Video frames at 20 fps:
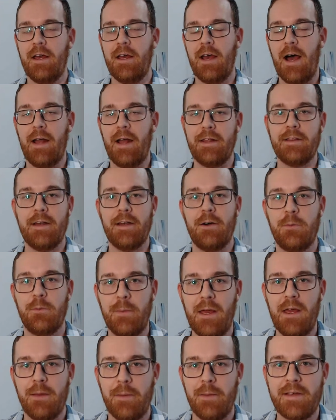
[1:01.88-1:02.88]
I think that would
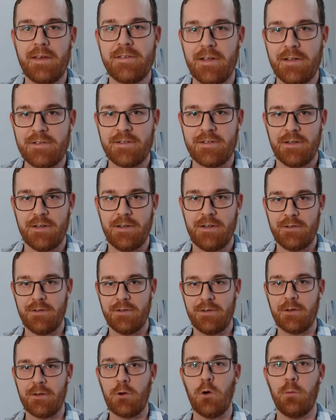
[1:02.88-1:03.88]
make, it makes sense to, to
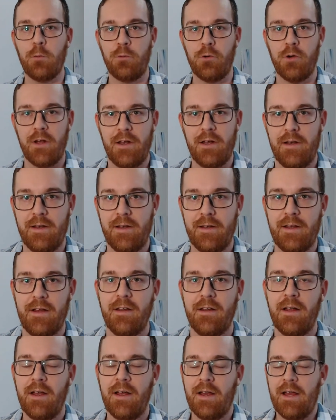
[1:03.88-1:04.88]
incorporate it in
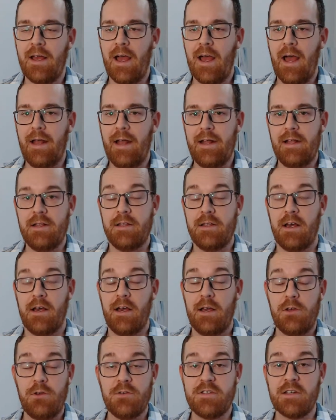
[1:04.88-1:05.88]
there, And then uh,
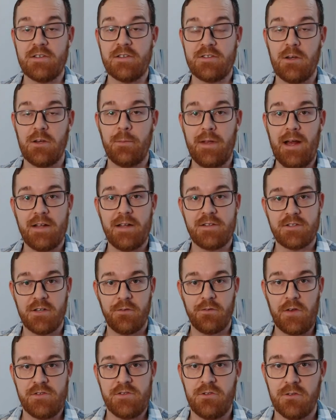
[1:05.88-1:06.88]
using some of that
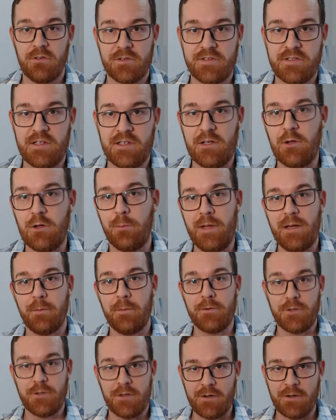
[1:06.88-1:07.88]
stuff, as you'll see, you'll be
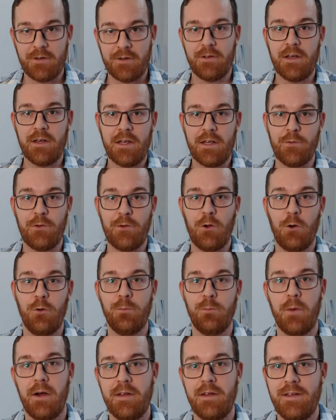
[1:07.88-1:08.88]
able to even
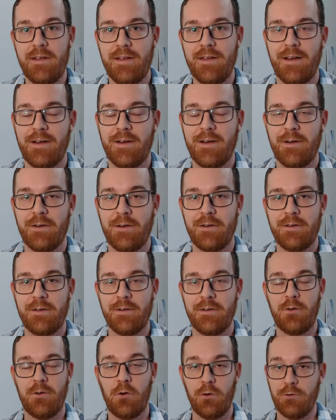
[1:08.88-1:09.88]
earn money uh,
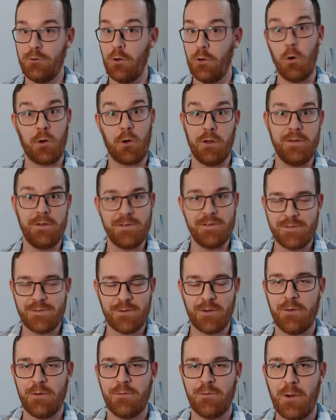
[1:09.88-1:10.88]
or tokens
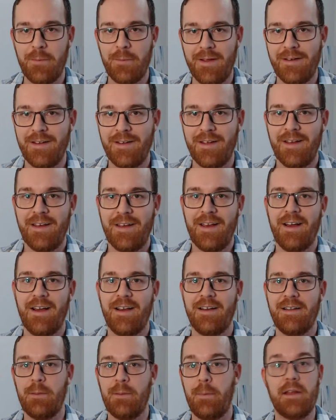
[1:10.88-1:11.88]
uh, from it,
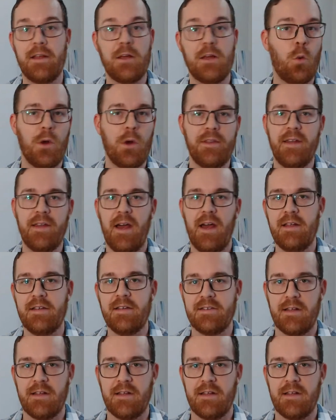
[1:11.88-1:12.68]
uh, depending on what that is.